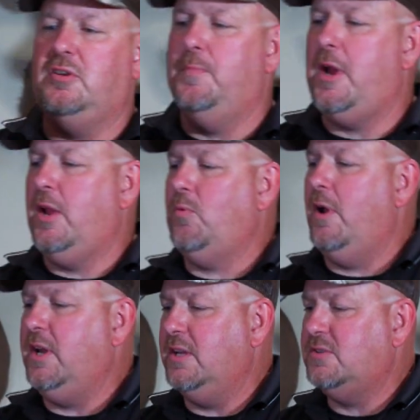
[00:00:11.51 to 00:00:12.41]
you might
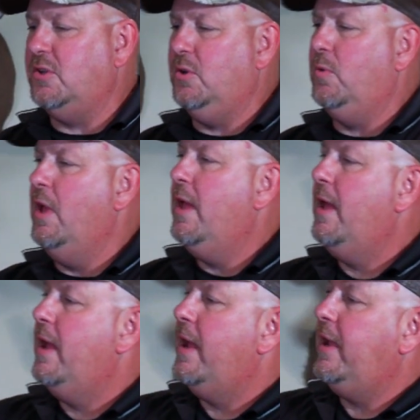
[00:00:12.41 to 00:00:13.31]
run into,
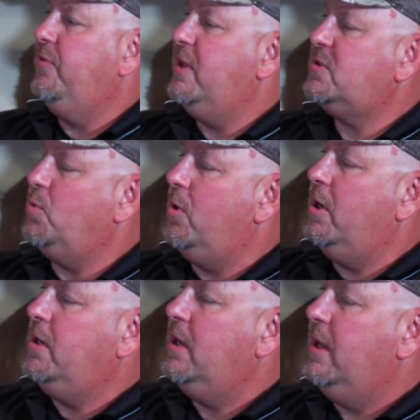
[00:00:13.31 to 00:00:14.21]
and this
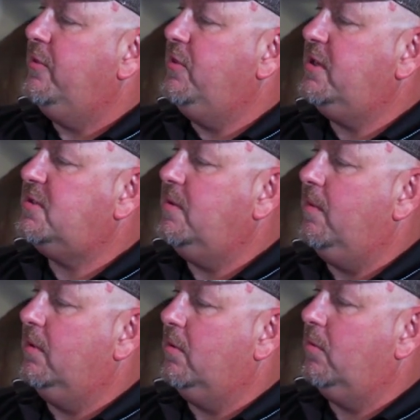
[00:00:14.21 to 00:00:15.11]
one, this
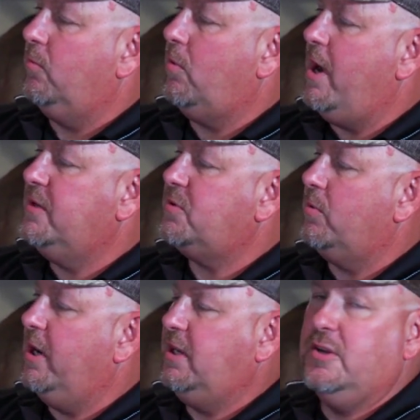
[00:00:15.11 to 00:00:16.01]
riser
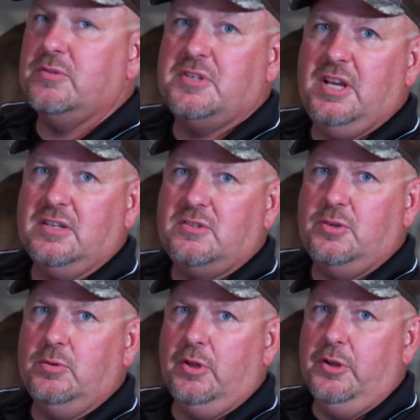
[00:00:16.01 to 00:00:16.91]
right here is getting
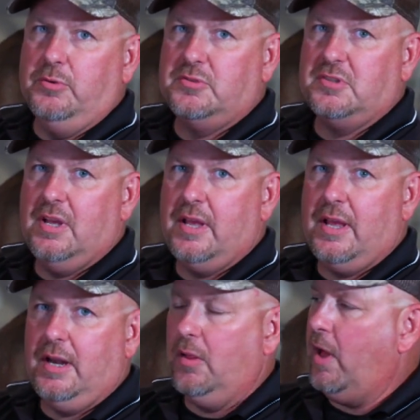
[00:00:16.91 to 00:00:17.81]
too loose.
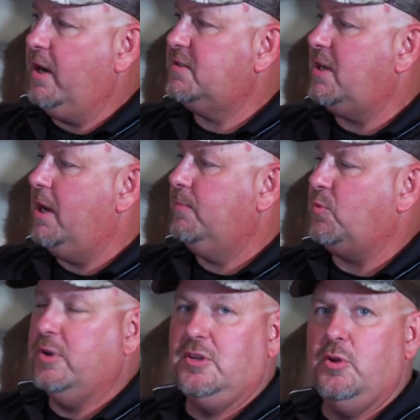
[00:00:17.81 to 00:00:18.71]
And a lot of times
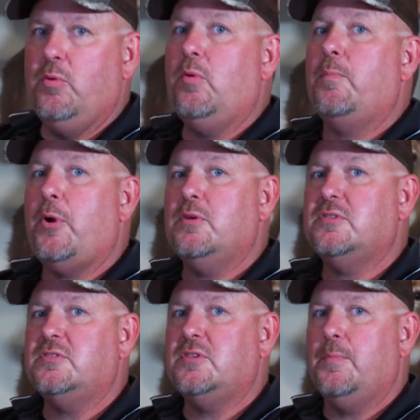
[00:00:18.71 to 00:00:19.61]
when you
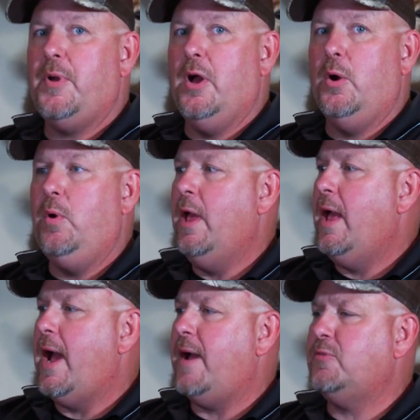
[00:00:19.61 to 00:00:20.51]
purchase your bow,
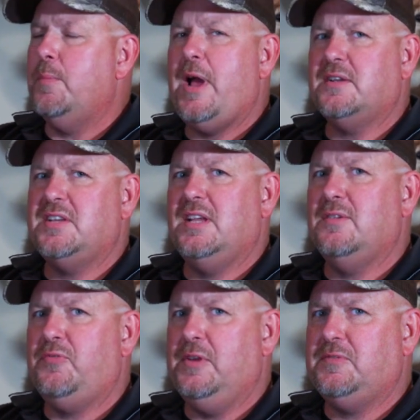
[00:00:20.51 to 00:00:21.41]
after about 10
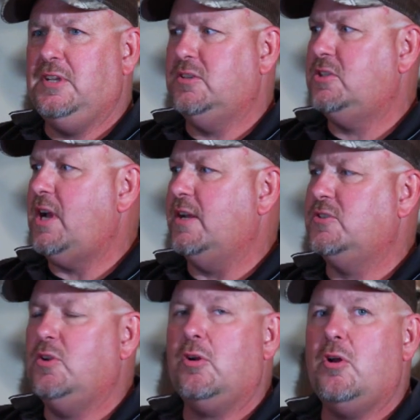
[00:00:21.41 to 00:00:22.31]
to 15
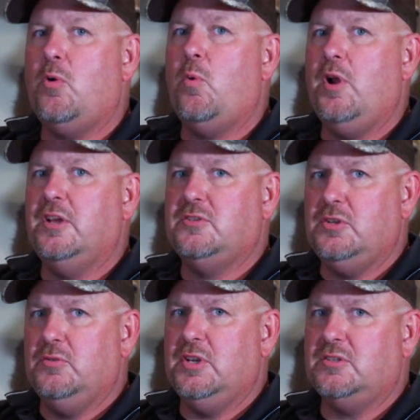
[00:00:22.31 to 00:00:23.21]
shots, you're going to want to
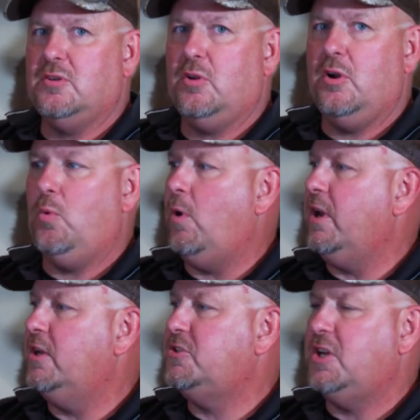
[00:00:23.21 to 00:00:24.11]
do this. You're going to want
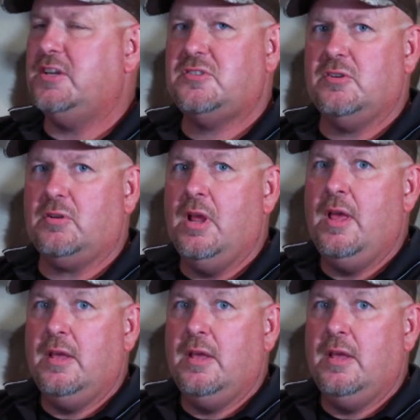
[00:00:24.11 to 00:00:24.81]
to adjust your